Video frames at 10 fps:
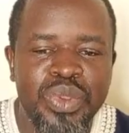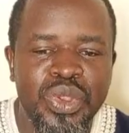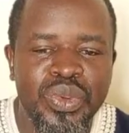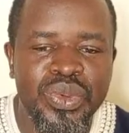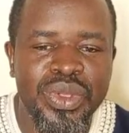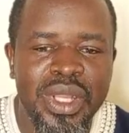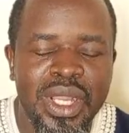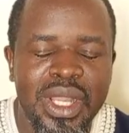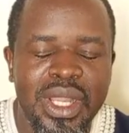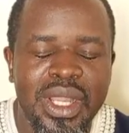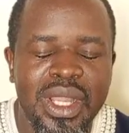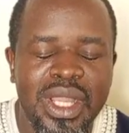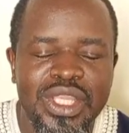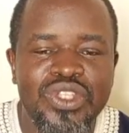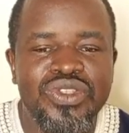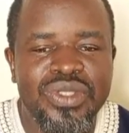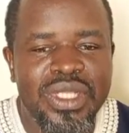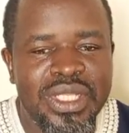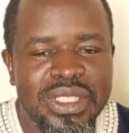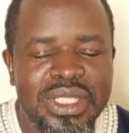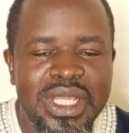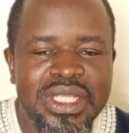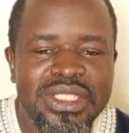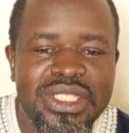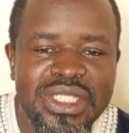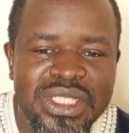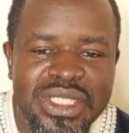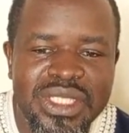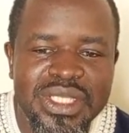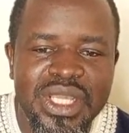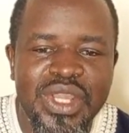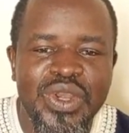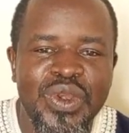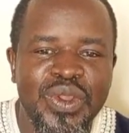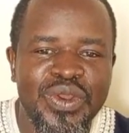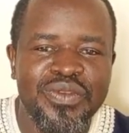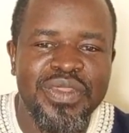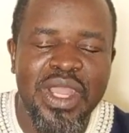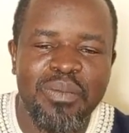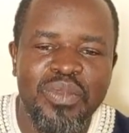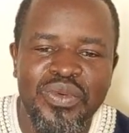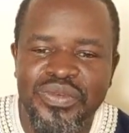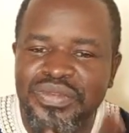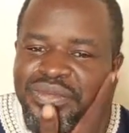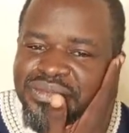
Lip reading: Insulin, D. None of the above.